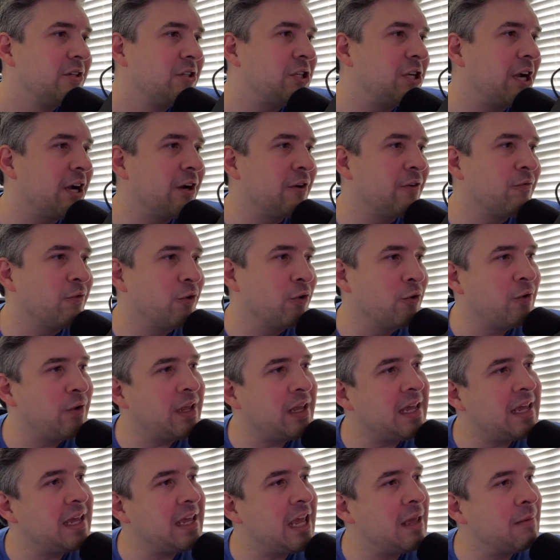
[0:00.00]
Sharon
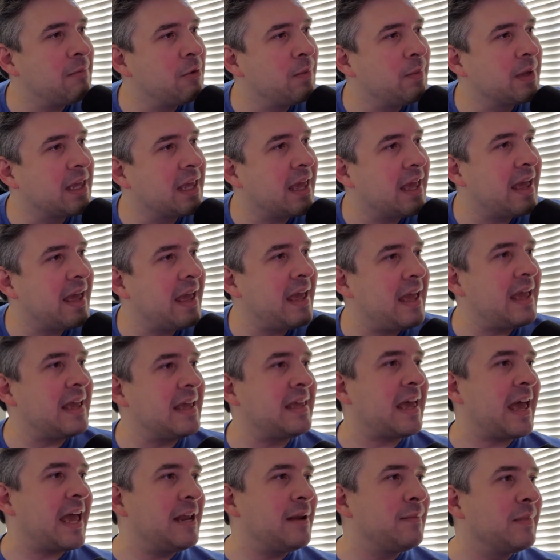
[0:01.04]
Rooney, M.A.C.E,
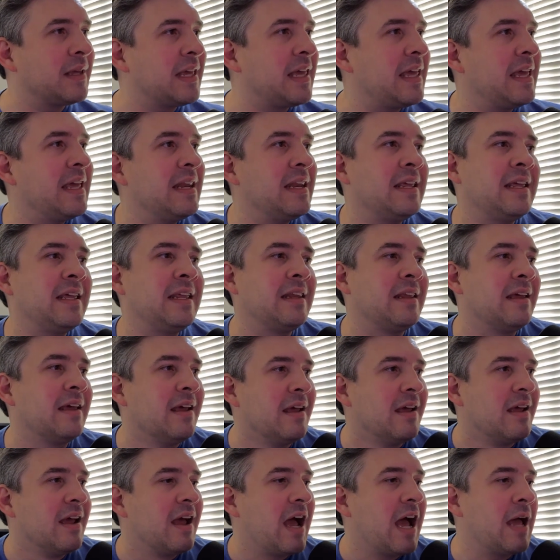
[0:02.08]
Kate McKinnon.
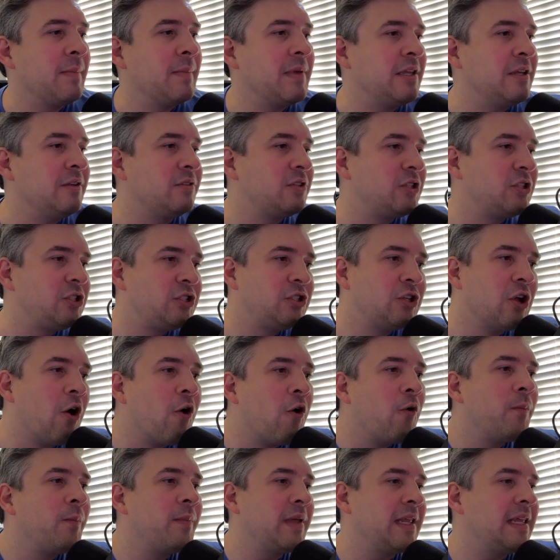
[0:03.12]
I mean,
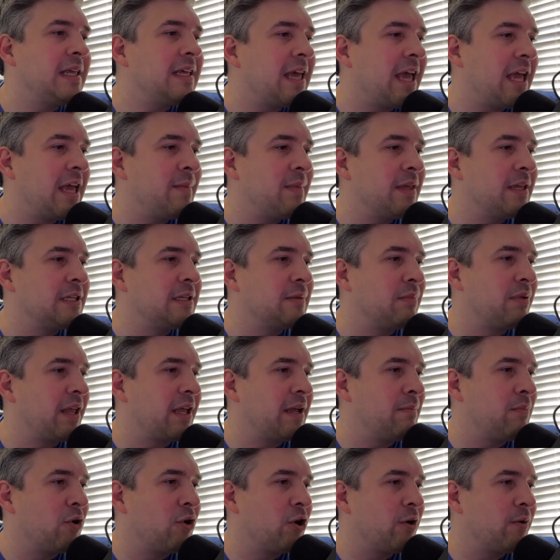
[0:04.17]
so many came in to
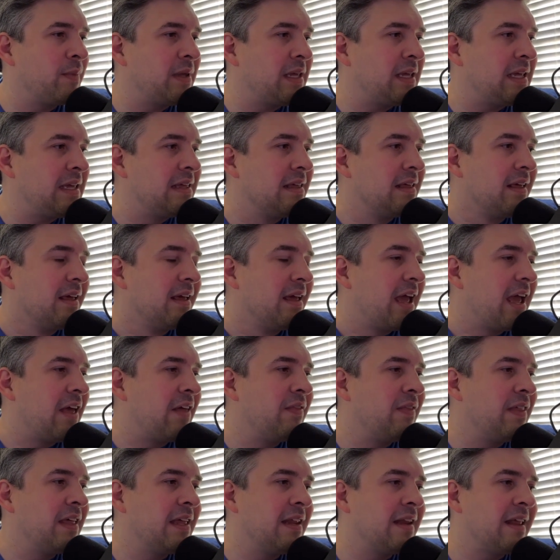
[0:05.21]
play Barbie.
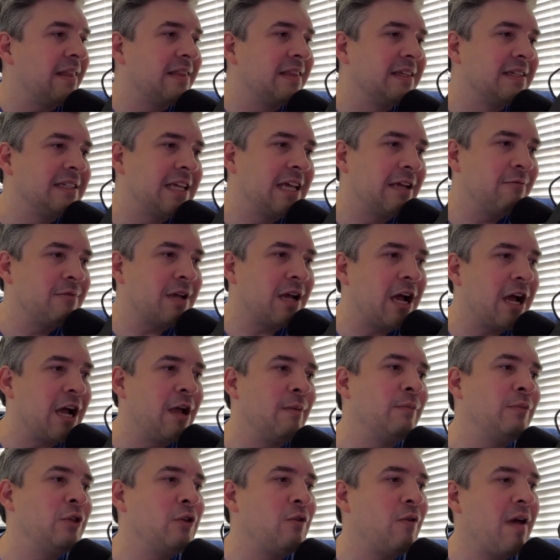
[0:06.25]
And then at the same
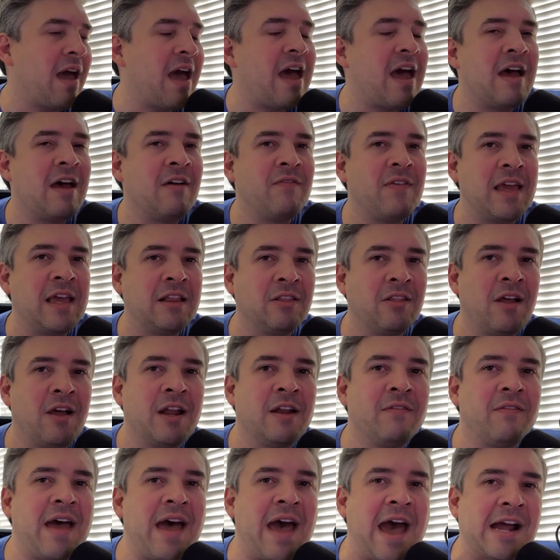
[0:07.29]
time, you have a
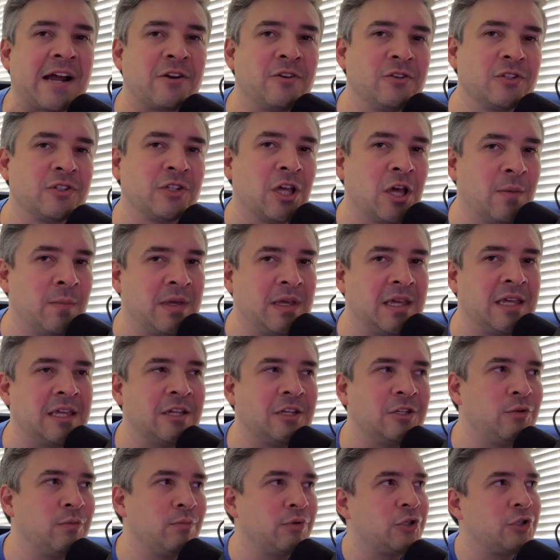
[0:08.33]
lot of actors coming
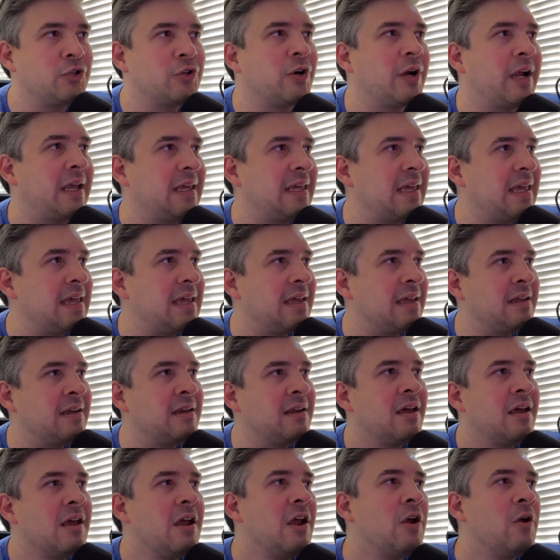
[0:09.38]
in to portray
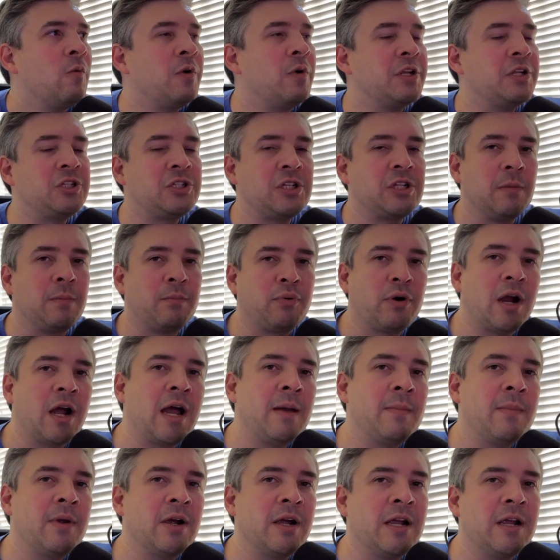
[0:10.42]
Ken, which the
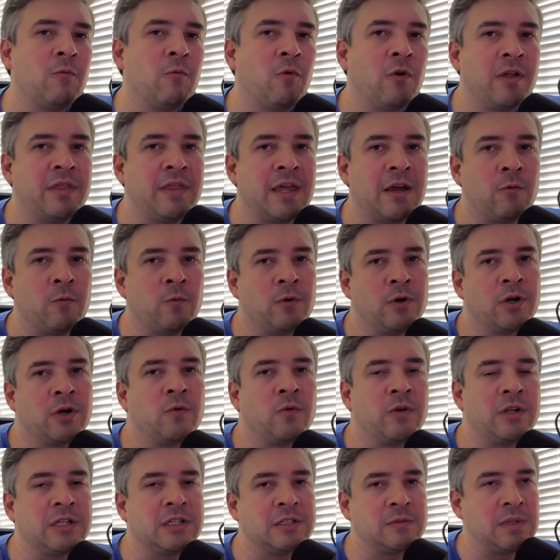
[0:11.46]
primary one that we're
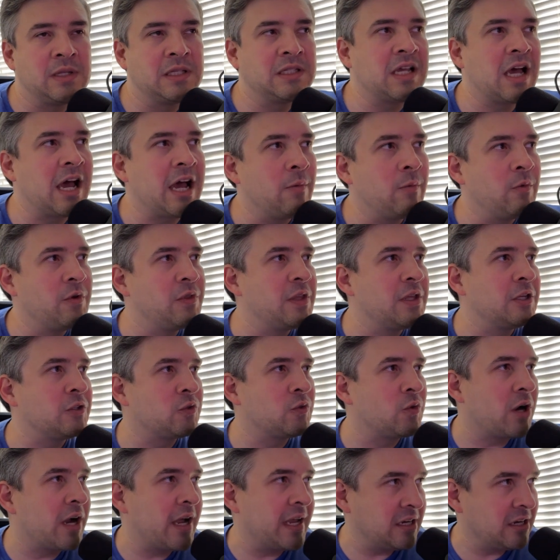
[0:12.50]
going to spend time with
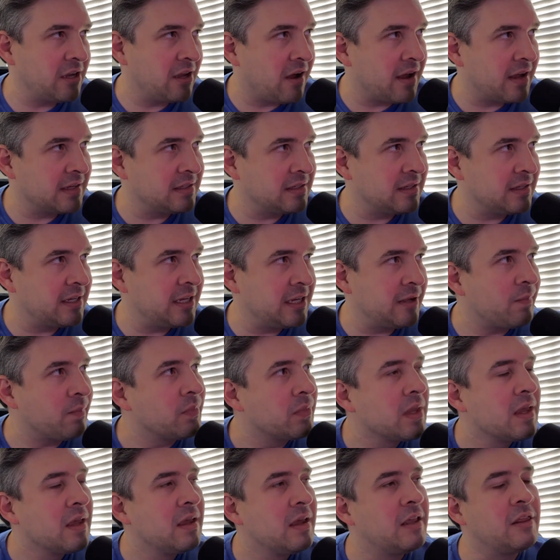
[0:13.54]
is Ryan Gosling,
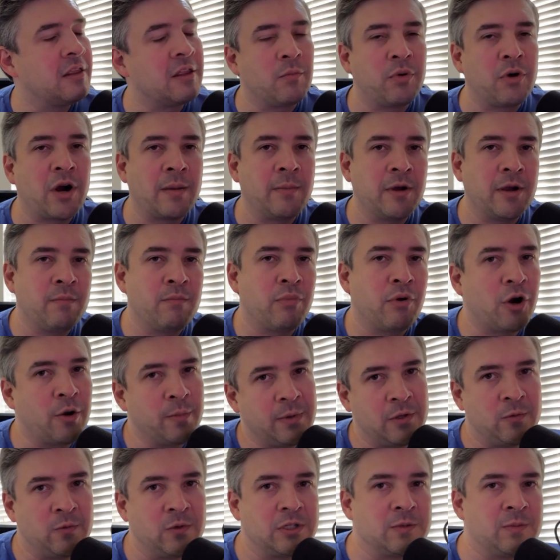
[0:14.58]
and the primary
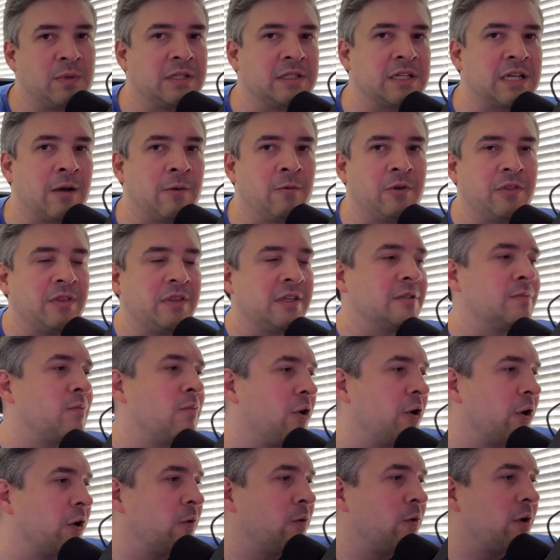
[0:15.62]
Barbie we spend time with is
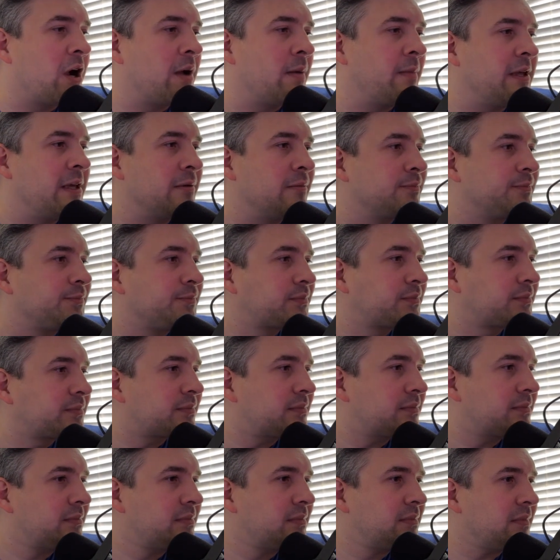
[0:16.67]
Margot Robbie.
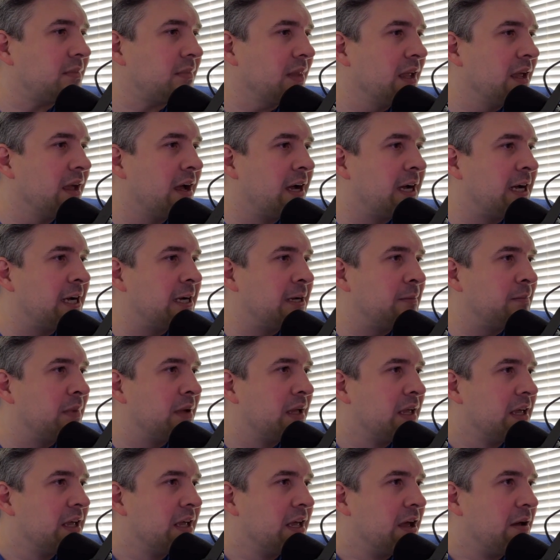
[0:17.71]

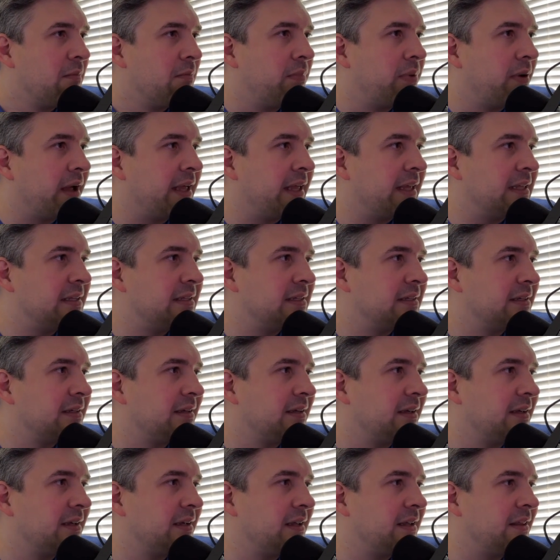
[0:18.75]
But
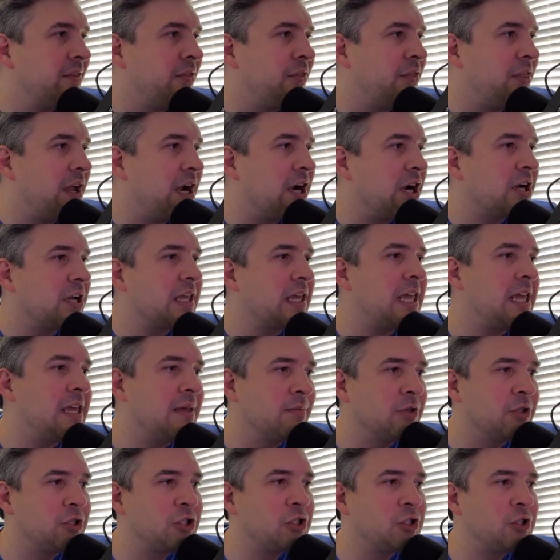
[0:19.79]
their
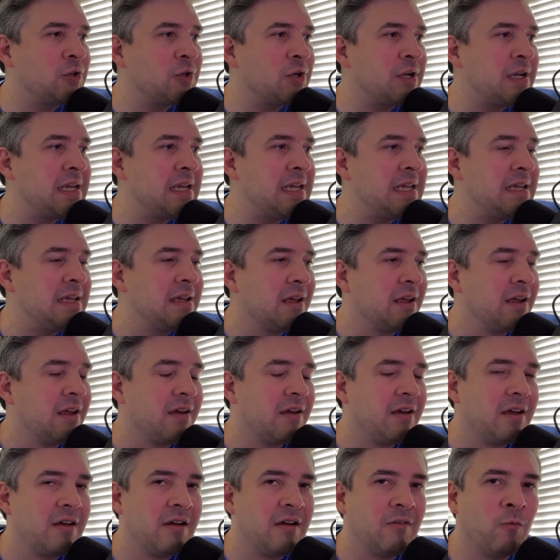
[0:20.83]
chemistry,
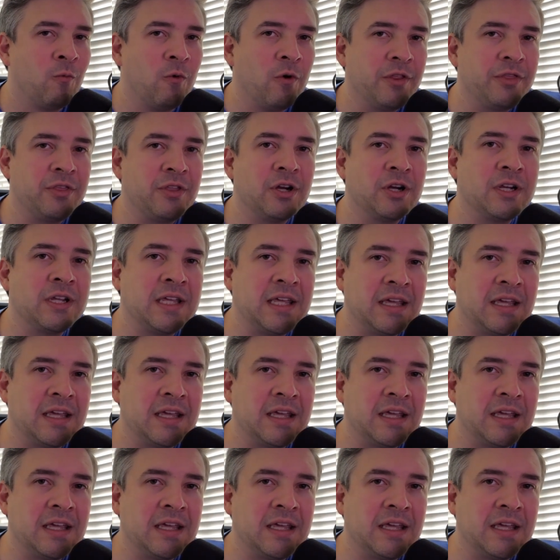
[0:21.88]
what they're